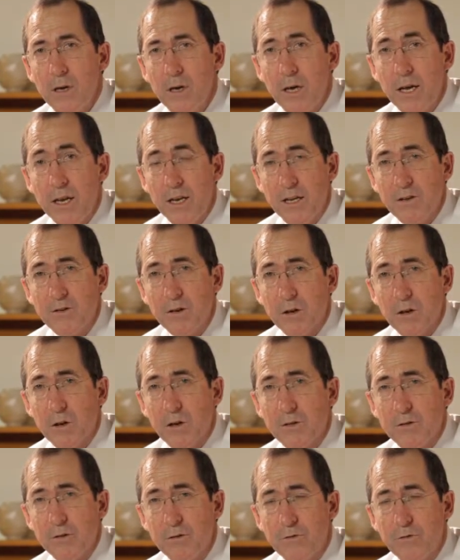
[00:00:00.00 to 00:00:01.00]
It is a
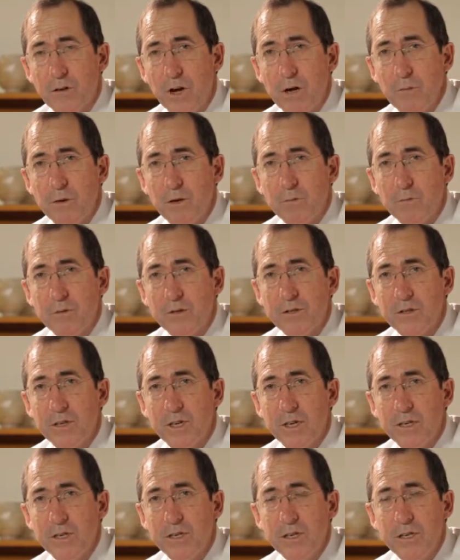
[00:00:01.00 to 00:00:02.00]
claustrophobic
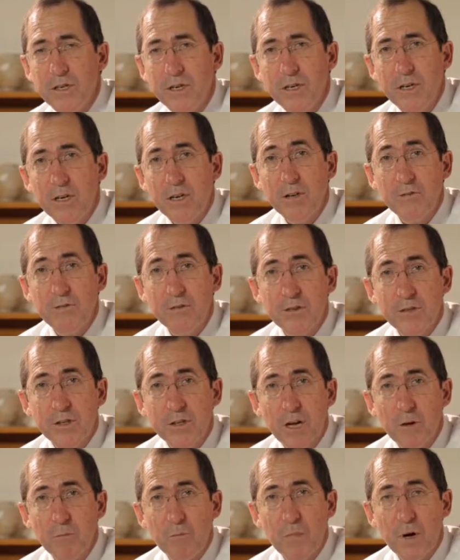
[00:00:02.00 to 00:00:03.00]
procedure and for
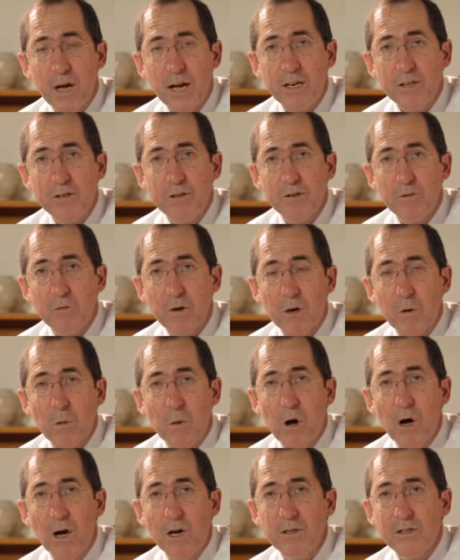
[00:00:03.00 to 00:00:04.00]
some patients
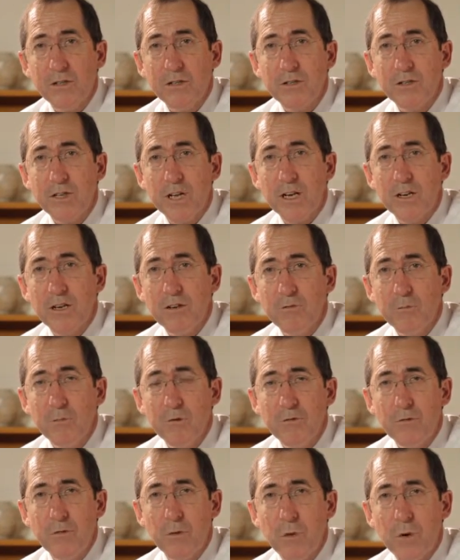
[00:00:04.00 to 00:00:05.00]
requires a sedative
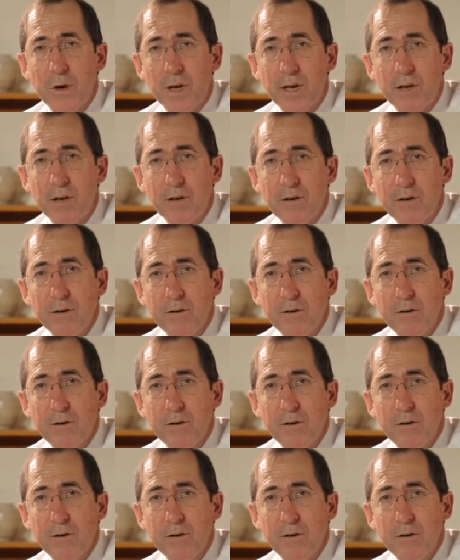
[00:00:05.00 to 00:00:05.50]
beforehand.